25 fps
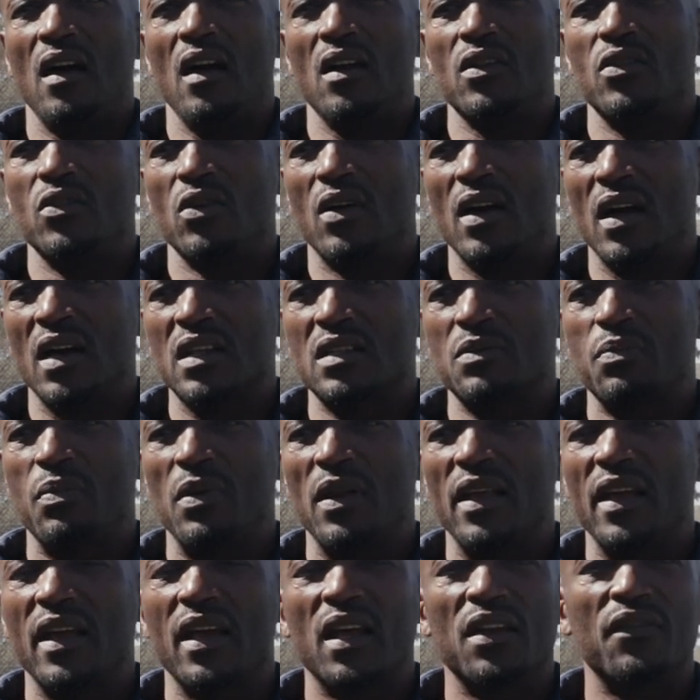you guys
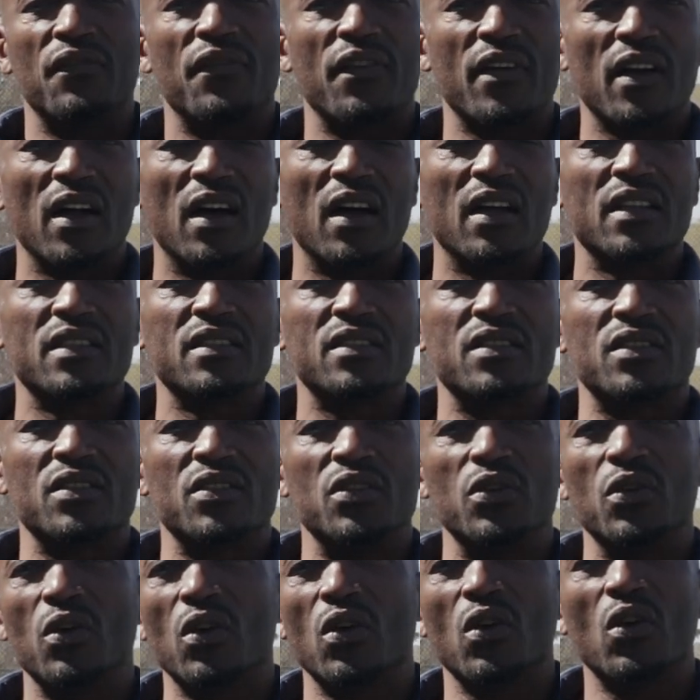playing in
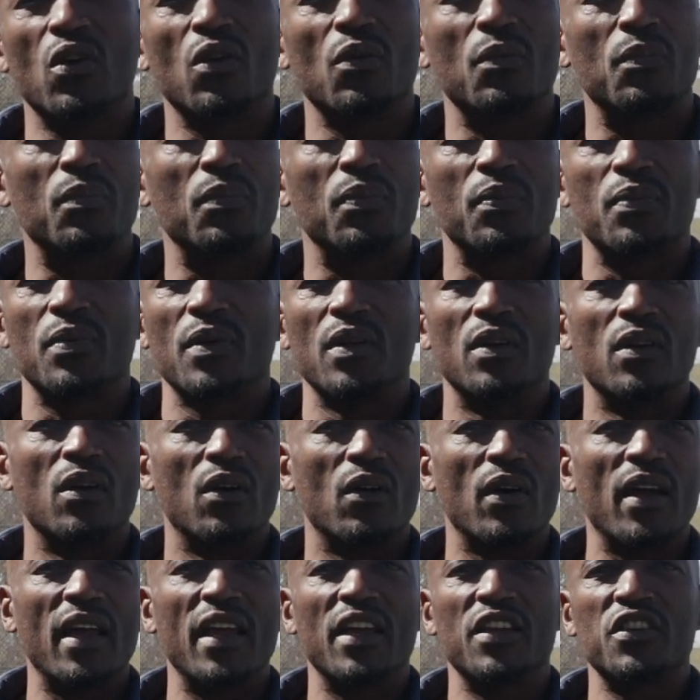France, Europe,
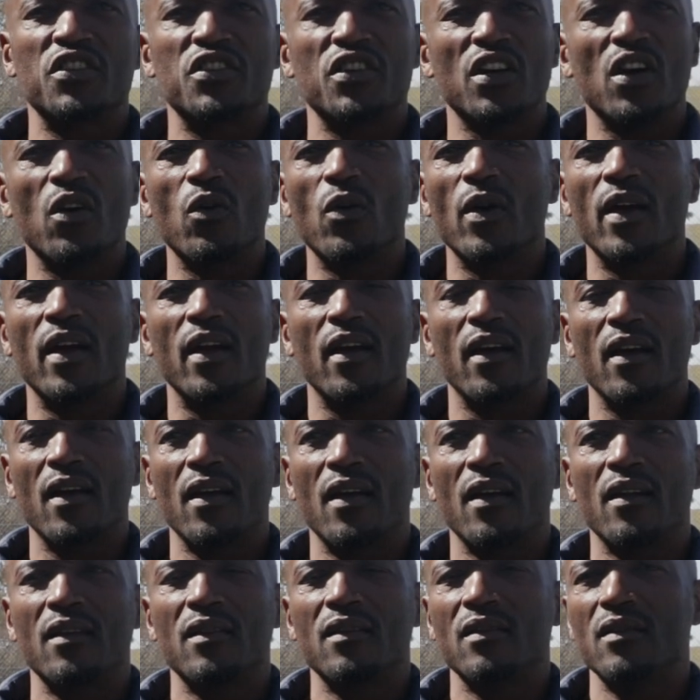Asia, where?
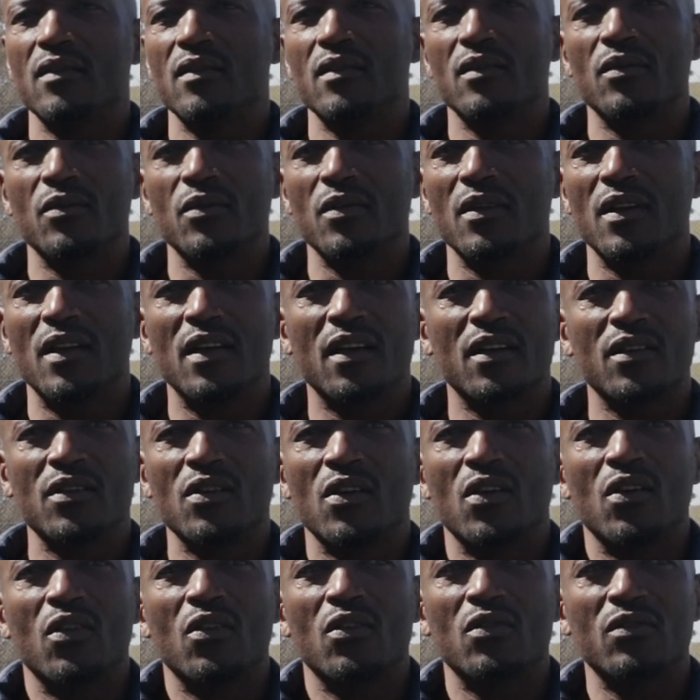And we were like,
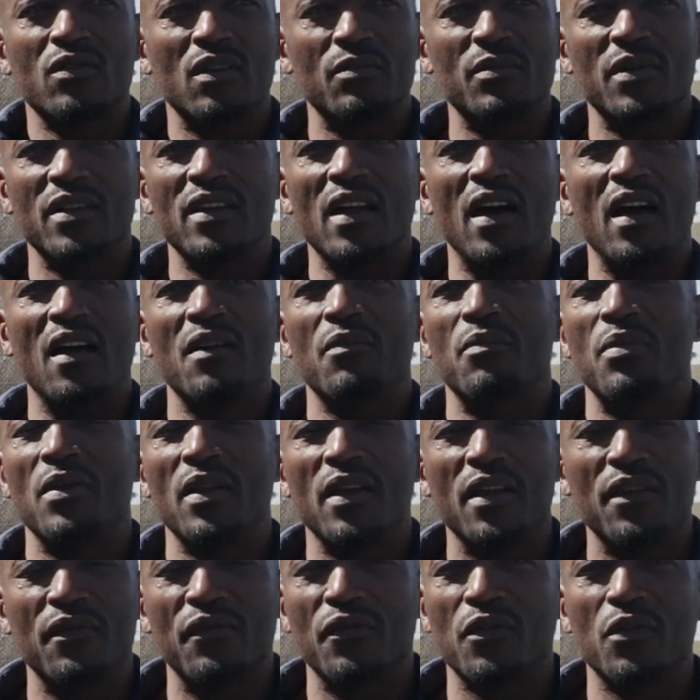no, I
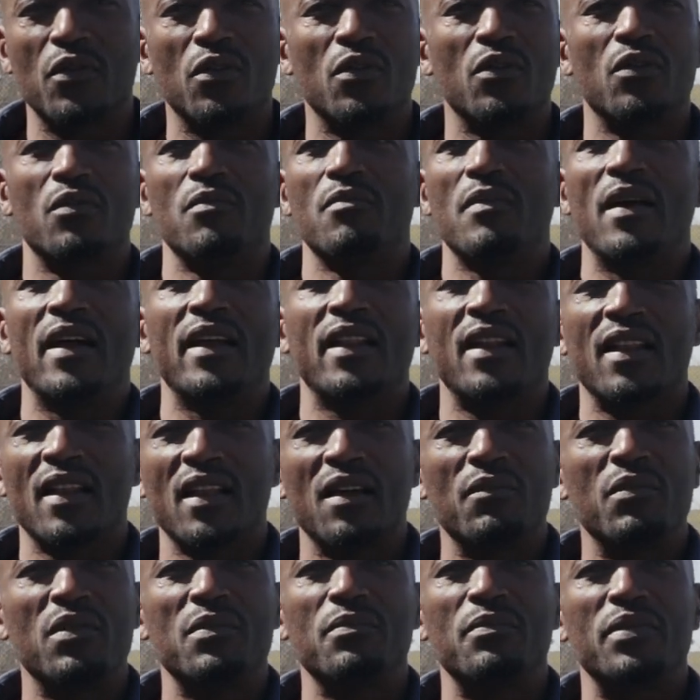play for my
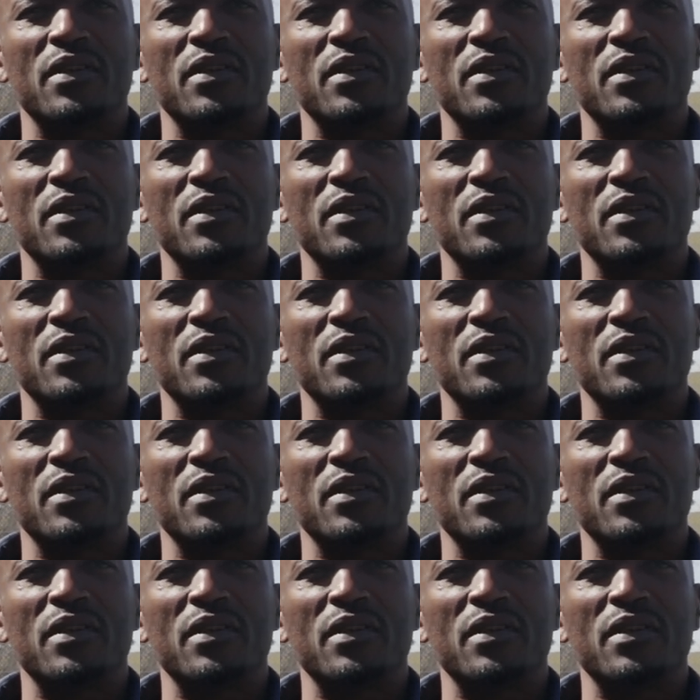club in